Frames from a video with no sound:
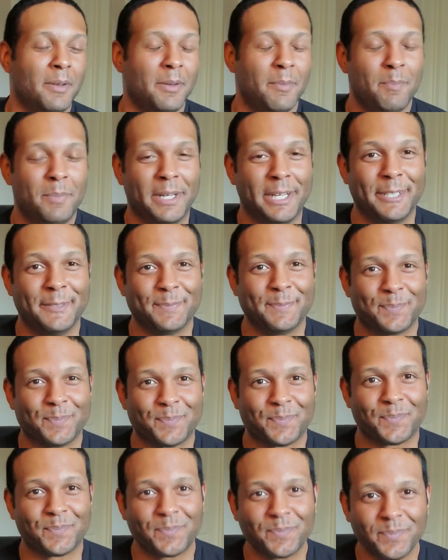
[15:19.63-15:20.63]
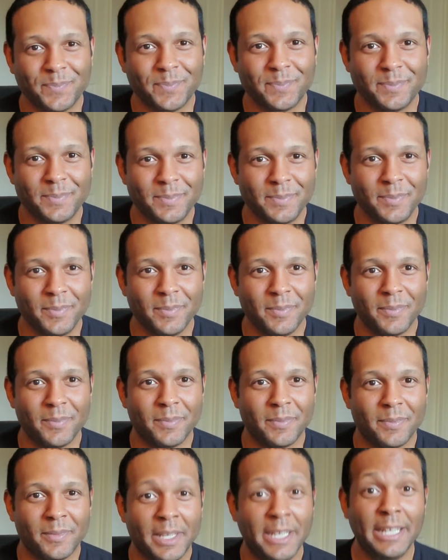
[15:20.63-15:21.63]
But
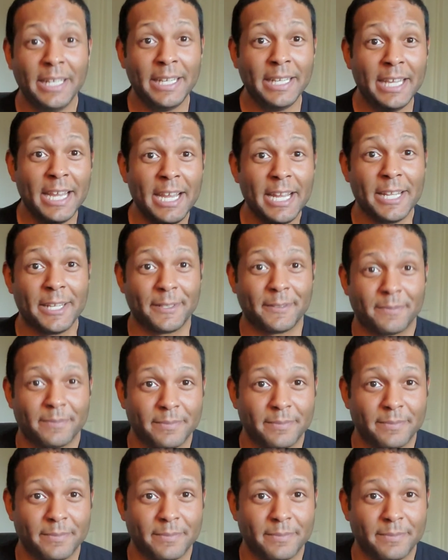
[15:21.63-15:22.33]
he didn't get it.